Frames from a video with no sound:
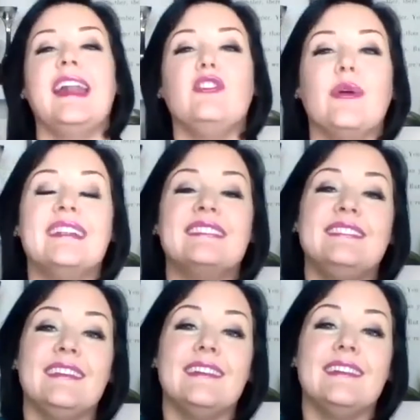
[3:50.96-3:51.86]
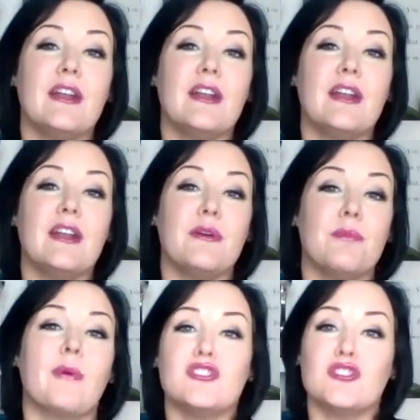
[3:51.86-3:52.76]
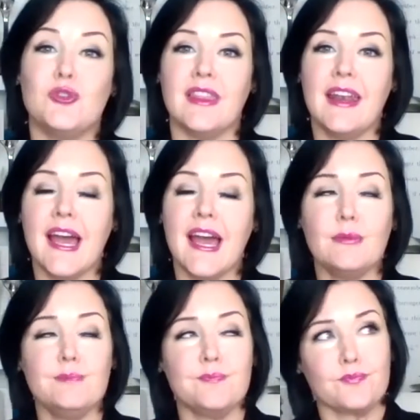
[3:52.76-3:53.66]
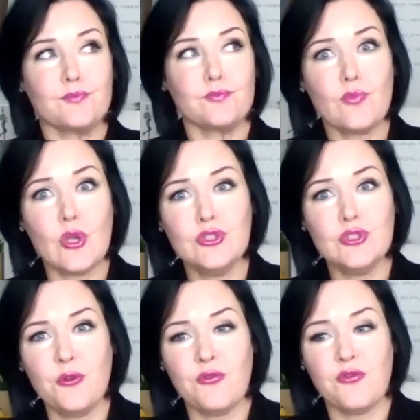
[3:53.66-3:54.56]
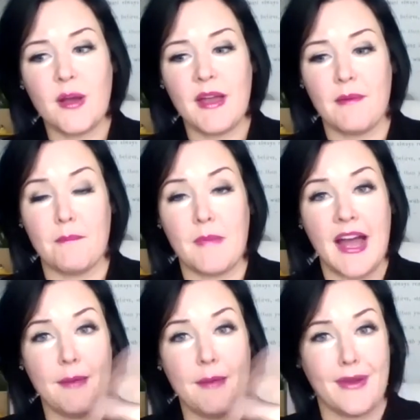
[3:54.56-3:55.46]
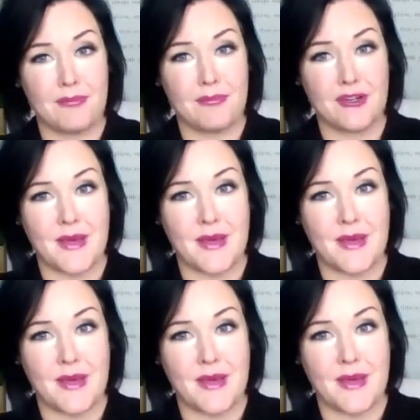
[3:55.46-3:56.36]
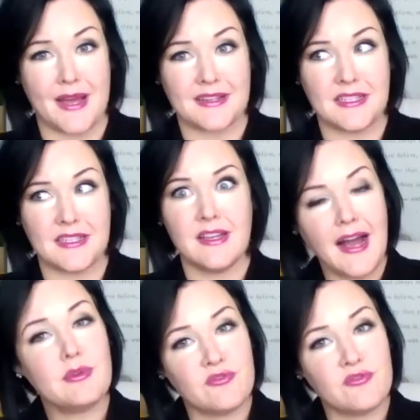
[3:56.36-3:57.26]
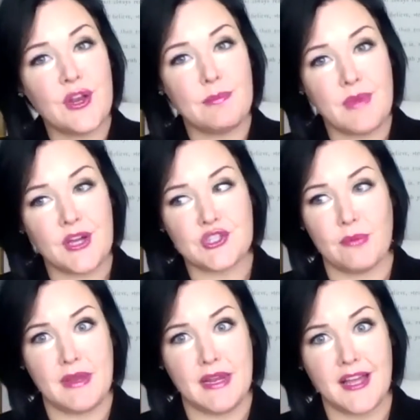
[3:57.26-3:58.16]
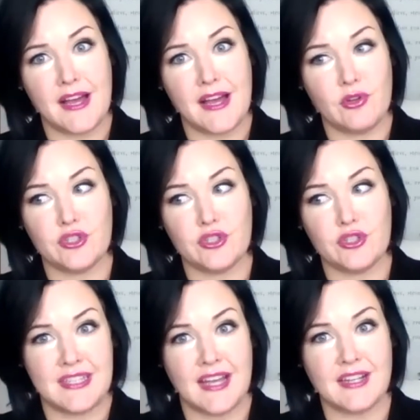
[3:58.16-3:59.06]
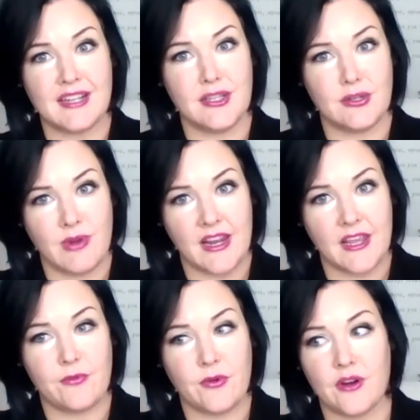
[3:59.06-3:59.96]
And you can see a lot of brands doing that now. So from my brand perspective, I was very much on many levels set and ready